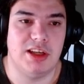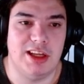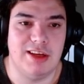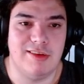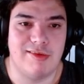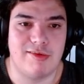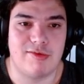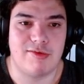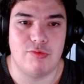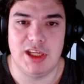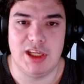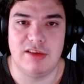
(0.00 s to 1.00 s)
in
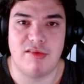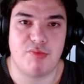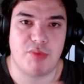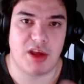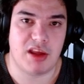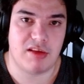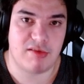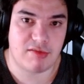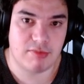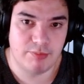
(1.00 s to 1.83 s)
screen space.